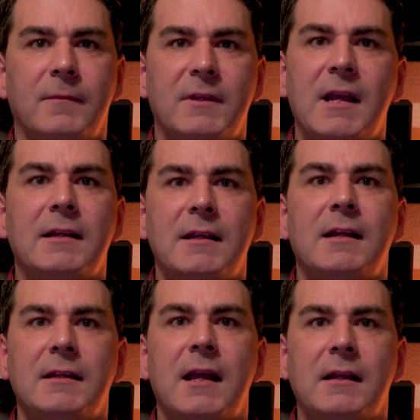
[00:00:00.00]
yada
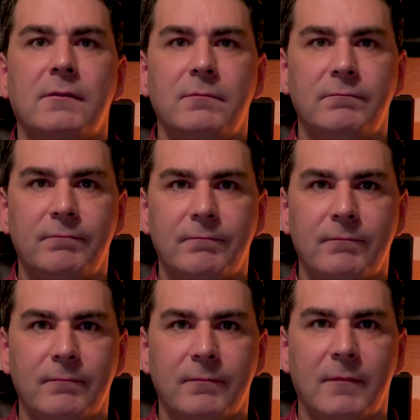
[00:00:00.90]
yada yada.
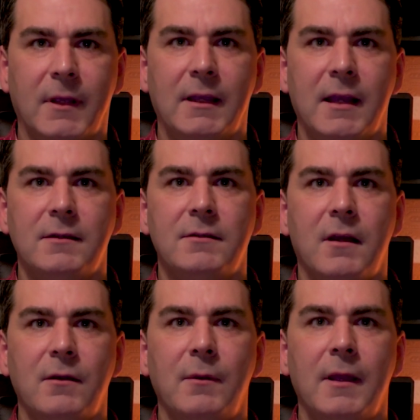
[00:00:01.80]
Okay,
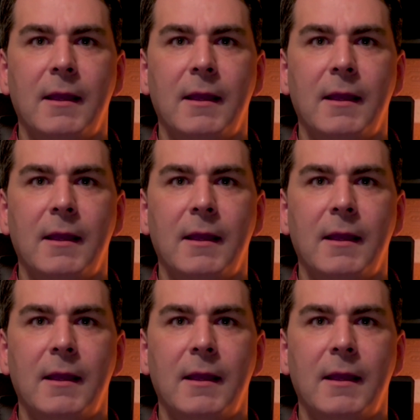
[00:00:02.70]
so